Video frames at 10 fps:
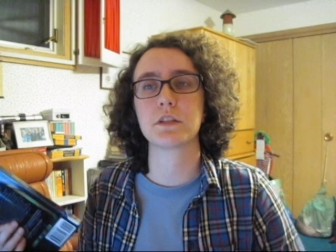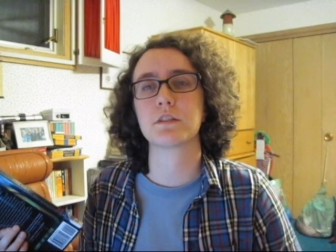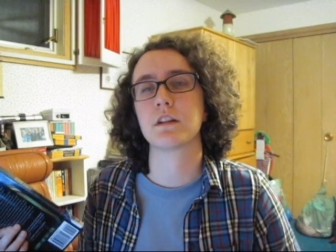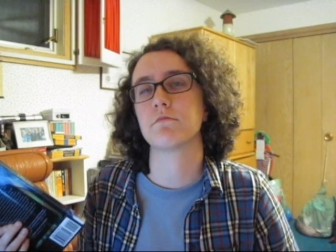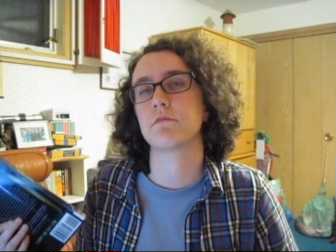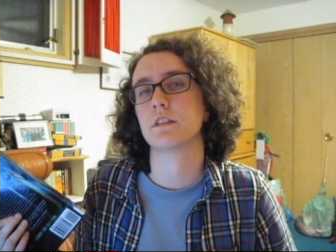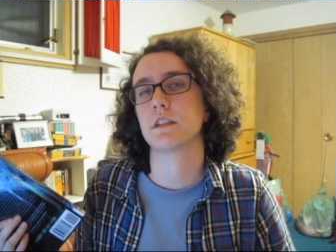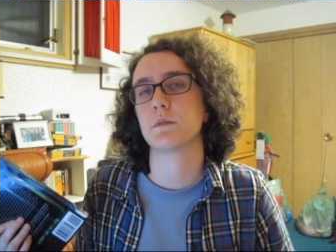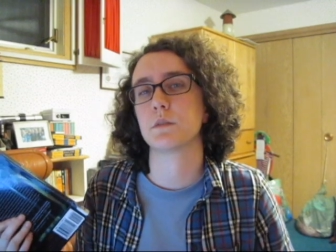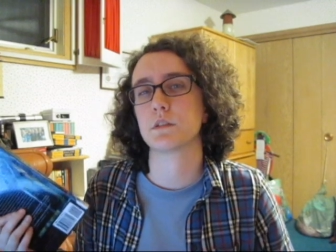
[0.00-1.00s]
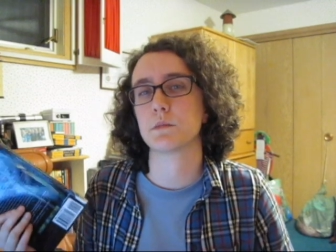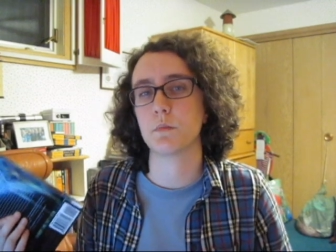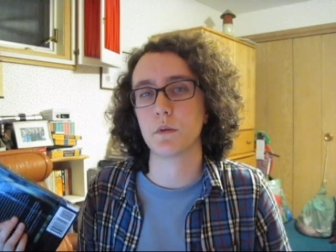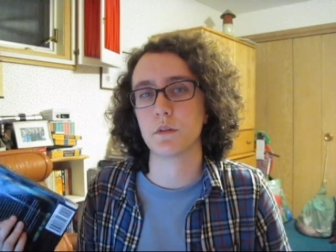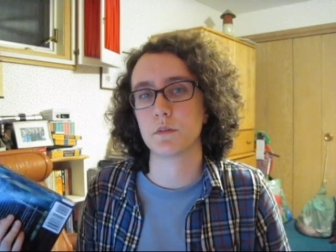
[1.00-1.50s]
sure I really want to
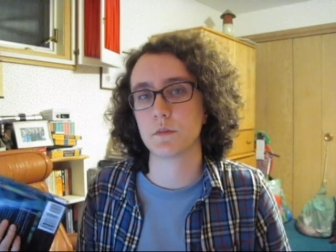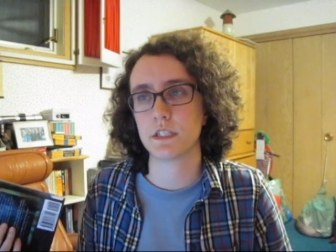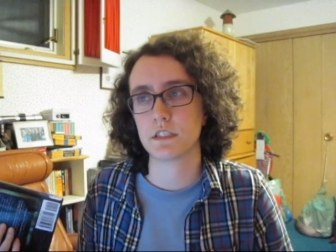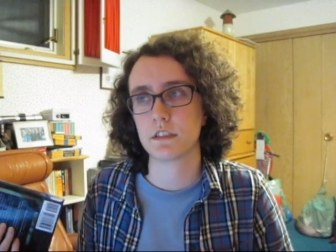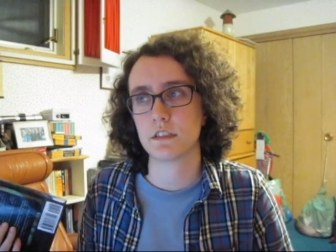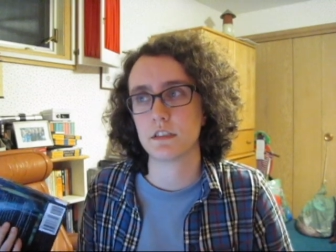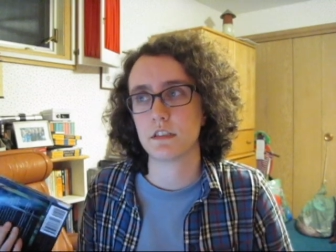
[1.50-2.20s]
spoil the twist.